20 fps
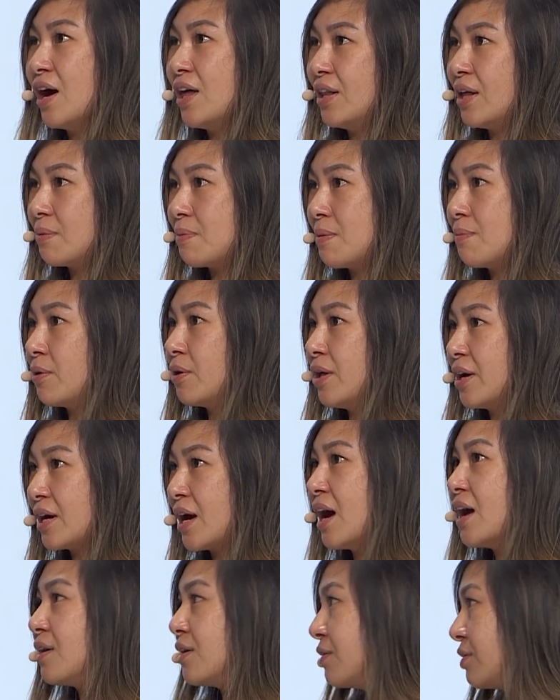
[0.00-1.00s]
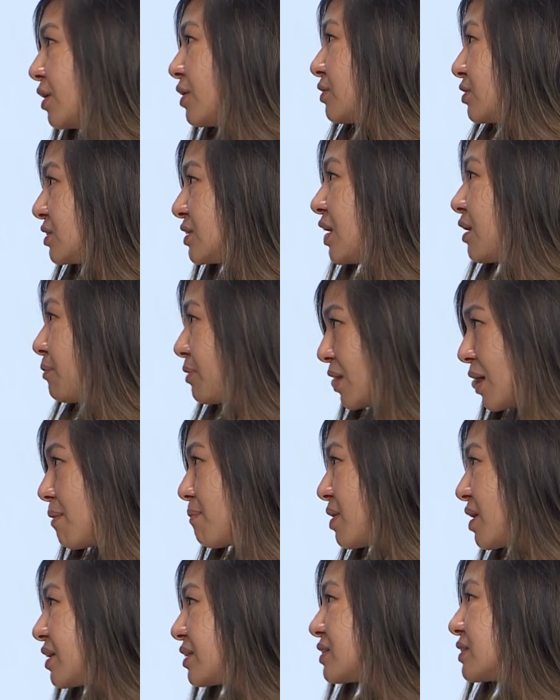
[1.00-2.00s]
And like people are like I don't understand what that
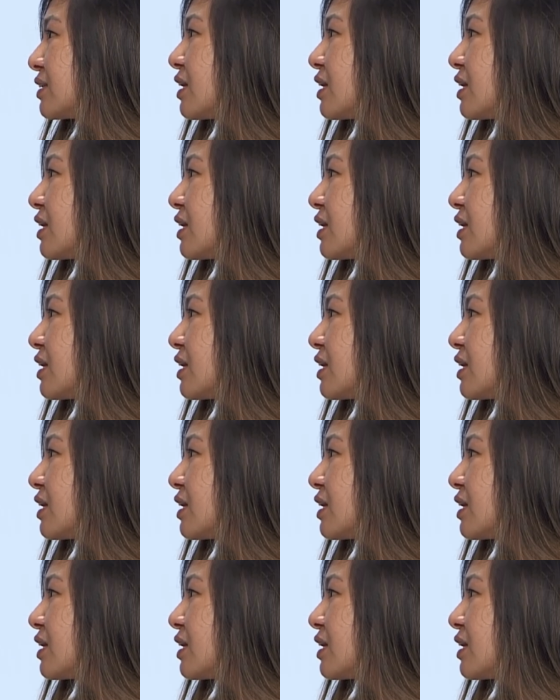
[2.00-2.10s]
means.